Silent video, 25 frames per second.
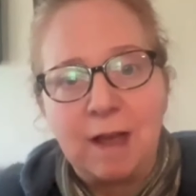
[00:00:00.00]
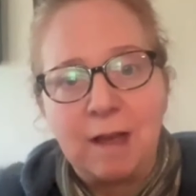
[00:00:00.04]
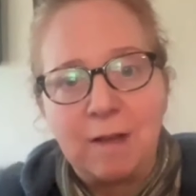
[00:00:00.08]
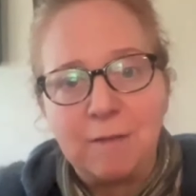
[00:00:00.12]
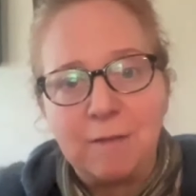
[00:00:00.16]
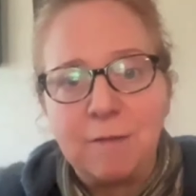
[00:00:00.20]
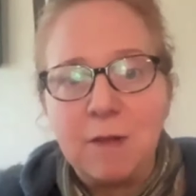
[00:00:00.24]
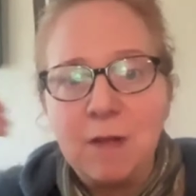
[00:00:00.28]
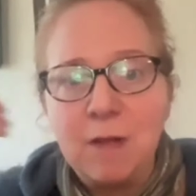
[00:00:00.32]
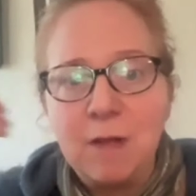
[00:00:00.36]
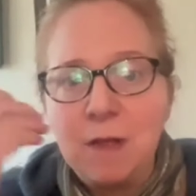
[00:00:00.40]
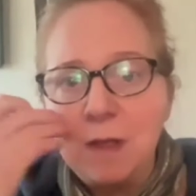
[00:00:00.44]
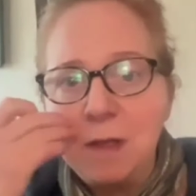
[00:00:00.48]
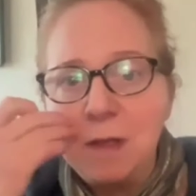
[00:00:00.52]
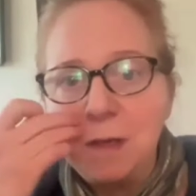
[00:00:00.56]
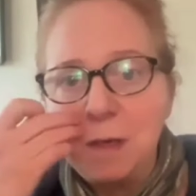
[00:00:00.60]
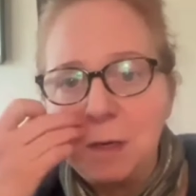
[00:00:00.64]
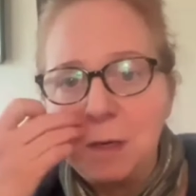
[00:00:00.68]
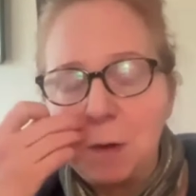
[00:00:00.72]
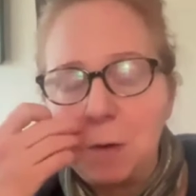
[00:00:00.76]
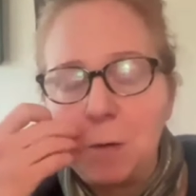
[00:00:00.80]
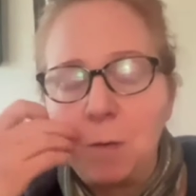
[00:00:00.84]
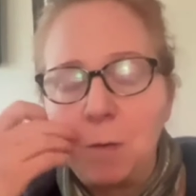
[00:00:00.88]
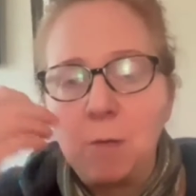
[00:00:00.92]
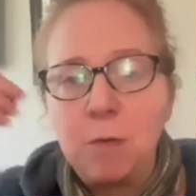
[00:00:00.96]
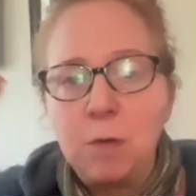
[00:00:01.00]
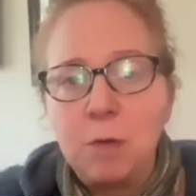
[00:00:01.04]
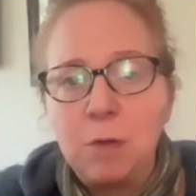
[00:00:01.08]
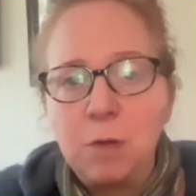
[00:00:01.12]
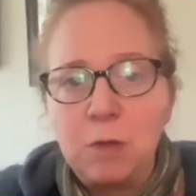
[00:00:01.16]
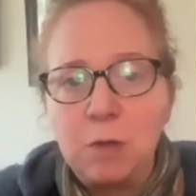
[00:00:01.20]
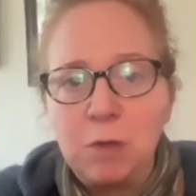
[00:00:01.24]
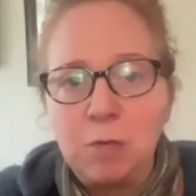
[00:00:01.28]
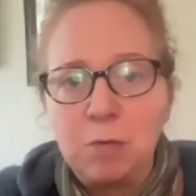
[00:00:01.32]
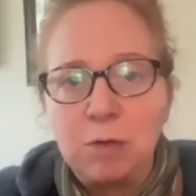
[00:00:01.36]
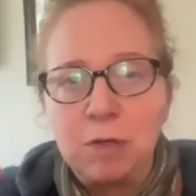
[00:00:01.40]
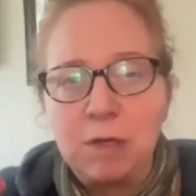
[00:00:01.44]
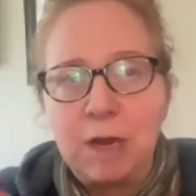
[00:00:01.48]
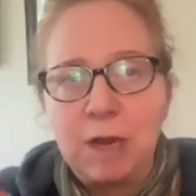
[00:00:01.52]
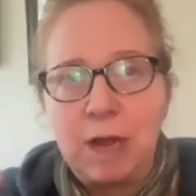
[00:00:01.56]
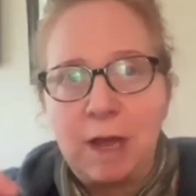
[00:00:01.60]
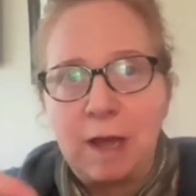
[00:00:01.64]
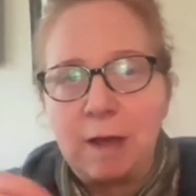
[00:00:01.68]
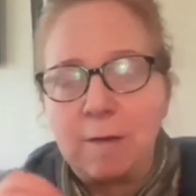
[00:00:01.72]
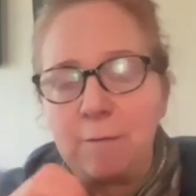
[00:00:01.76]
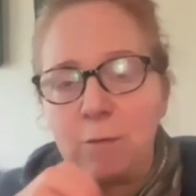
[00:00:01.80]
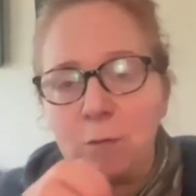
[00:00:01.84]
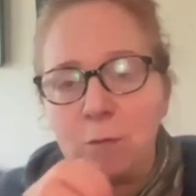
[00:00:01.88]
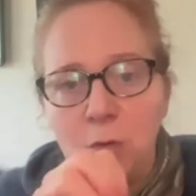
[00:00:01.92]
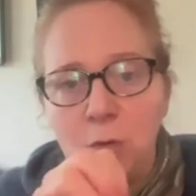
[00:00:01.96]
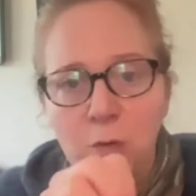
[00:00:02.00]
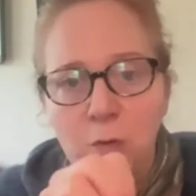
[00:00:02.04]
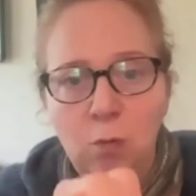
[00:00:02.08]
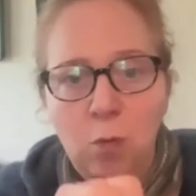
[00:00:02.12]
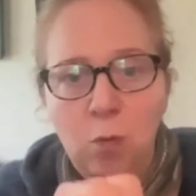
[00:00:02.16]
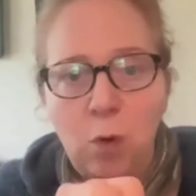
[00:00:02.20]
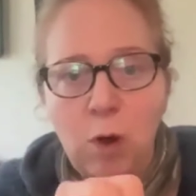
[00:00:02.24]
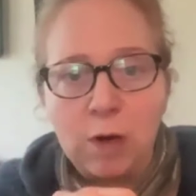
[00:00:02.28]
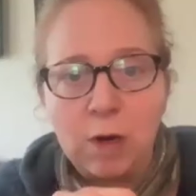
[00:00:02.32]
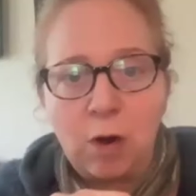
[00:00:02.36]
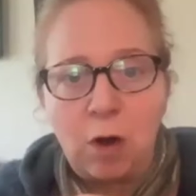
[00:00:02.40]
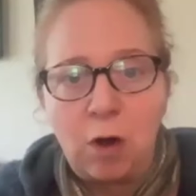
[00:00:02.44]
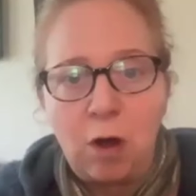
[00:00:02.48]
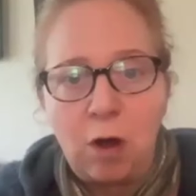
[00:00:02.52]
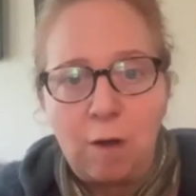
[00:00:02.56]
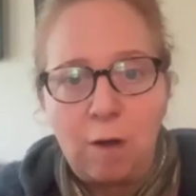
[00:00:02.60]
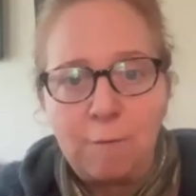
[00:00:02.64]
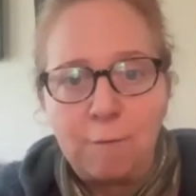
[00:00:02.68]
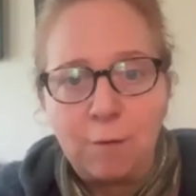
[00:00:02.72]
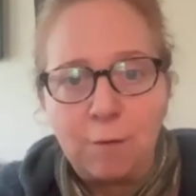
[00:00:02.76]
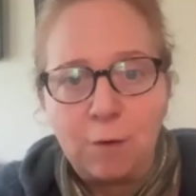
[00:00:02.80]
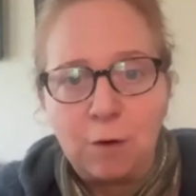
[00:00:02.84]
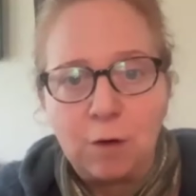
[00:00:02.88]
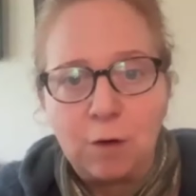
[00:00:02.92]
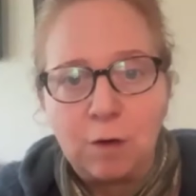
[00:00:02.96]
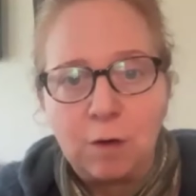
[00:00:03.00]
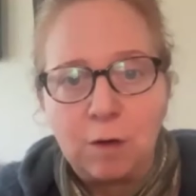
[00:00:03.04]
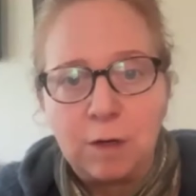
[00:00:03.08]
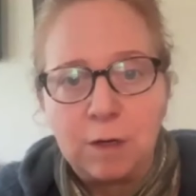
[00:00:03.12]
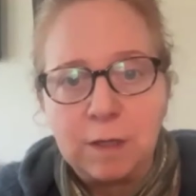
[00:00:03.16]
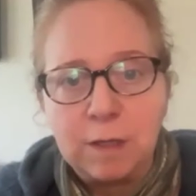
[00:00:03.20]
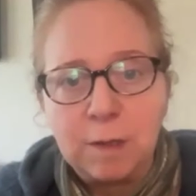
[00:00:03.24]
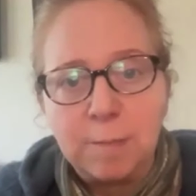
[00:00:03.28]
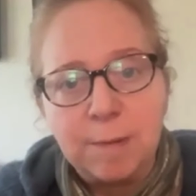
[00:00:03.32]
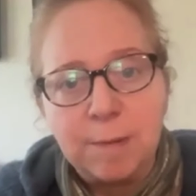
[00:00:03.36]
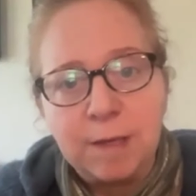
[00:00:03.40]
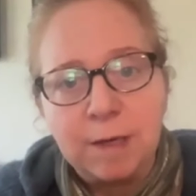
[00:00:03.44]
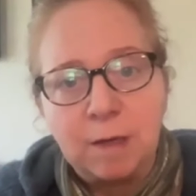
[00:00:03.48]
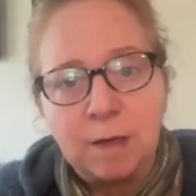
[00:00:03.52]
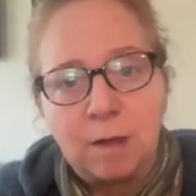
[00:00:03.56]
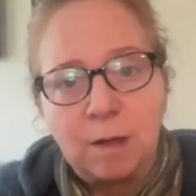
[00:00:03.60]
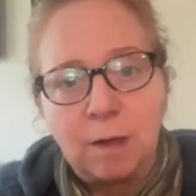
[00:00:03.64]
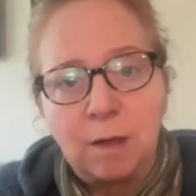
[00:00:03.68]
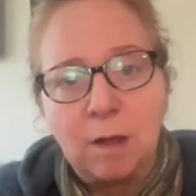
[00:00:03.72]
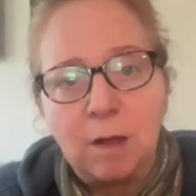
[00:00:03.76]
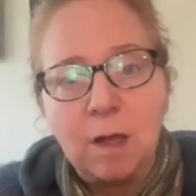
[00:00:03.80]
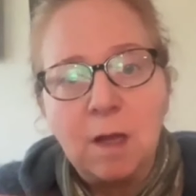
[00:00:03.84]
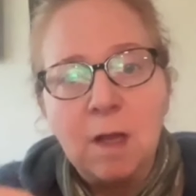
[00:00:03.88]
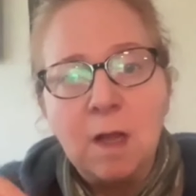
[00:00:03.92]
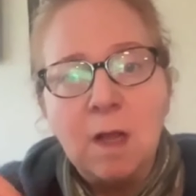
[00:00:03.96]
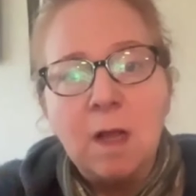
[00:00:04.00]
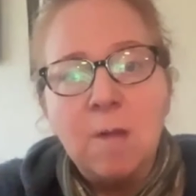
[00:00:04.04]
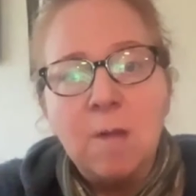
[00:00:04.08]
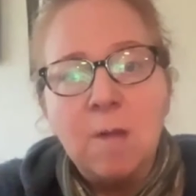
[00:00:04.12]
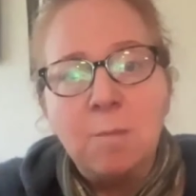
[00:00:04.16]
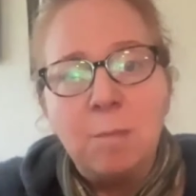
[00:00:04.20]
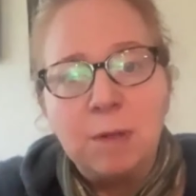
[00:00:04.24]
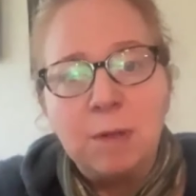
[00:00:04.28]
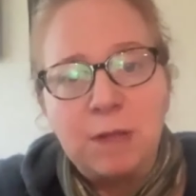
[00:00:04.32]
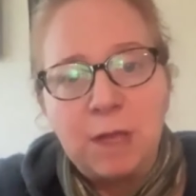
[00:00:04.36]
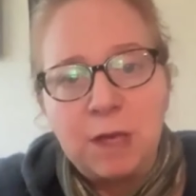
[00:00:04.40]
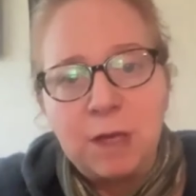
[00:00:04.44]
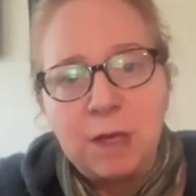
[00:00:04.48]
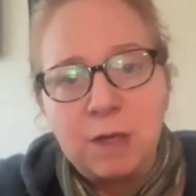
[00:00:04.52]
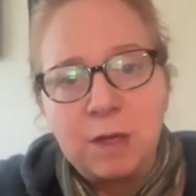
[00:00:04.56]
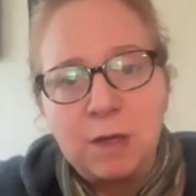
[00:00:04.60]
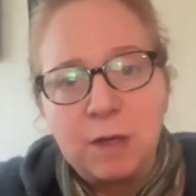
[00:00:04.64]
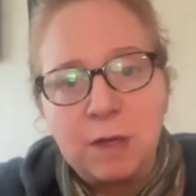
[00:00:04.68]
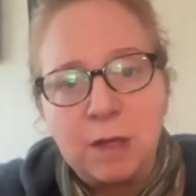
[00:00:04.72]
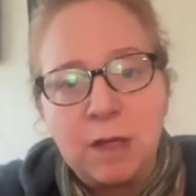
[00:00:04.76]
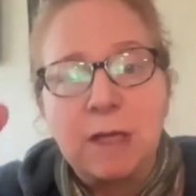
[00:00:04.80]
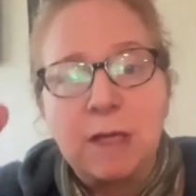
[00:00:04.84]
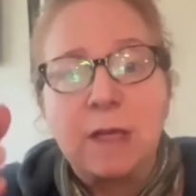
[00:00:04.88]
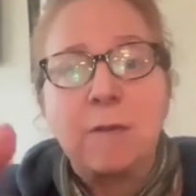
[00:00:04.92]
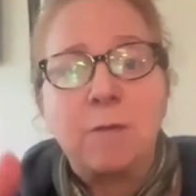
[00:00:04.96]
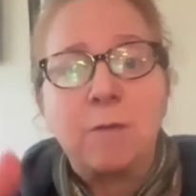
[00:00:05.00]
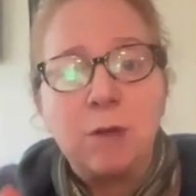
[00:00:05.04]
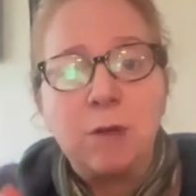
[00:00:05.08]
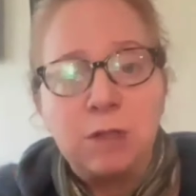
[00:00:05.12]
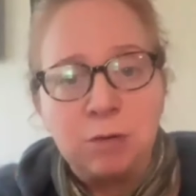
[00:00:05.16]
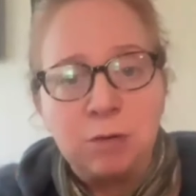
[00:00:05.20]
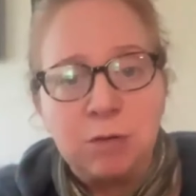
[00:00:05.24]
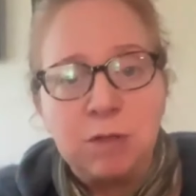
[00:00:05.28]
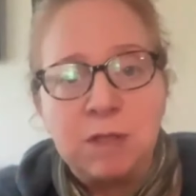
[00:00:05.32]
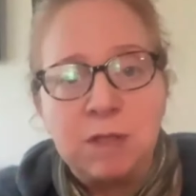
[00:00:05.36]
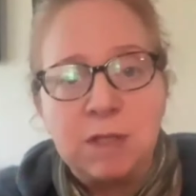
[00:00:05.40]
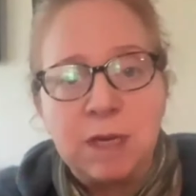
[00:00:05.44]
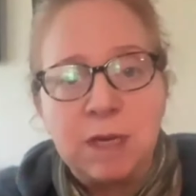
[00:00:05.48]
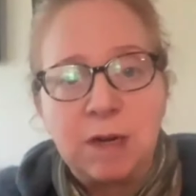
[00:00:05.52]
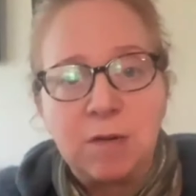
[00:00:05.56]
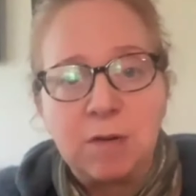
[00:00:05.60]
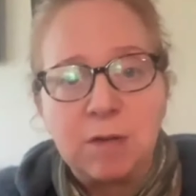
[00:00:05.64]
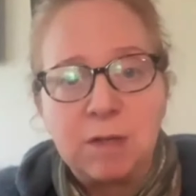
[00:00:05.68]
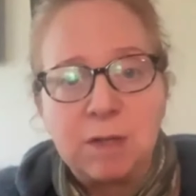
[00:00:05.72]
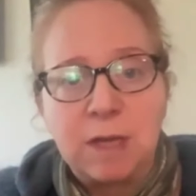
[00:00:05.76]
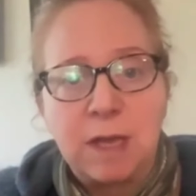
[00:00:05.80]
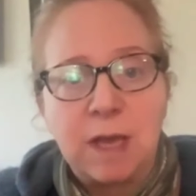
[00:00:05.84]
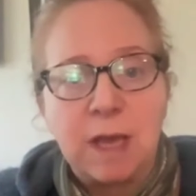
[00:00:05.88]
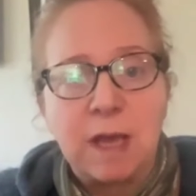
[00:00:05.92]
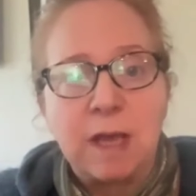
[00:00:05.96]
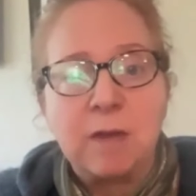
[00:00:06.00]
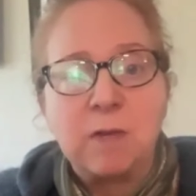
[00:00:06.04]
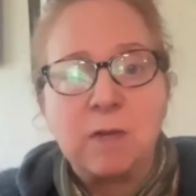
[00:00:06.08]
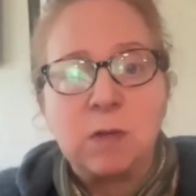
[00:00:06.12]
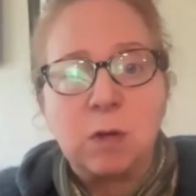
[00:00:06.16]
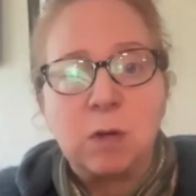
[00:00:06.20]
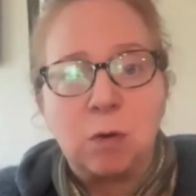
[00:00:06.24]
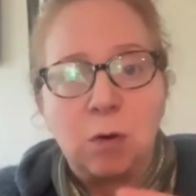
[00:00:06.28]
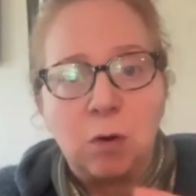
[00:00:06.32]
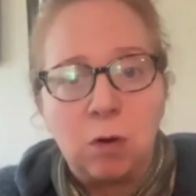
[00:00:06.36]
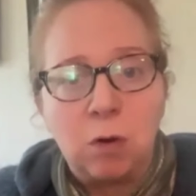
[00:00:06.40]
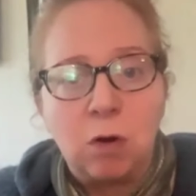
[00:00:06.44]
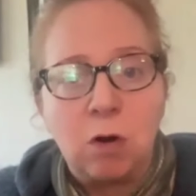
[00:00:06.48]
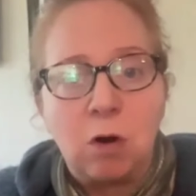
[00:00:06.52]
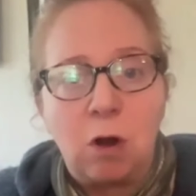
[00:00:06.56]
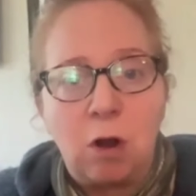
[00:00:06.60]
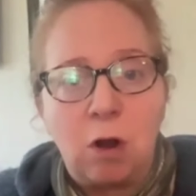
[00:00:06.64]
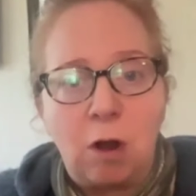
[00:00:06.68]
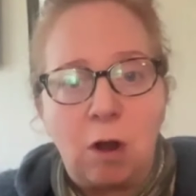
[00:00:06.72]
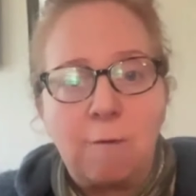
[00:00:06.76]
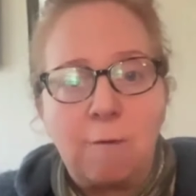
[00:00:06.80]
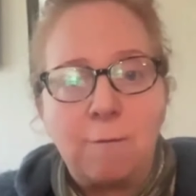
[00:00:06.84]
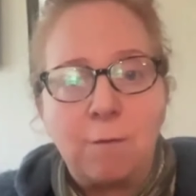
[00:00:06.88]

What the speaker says: have, you know, you can have one offer in the middle, but then like if we do in Sarah's case, so her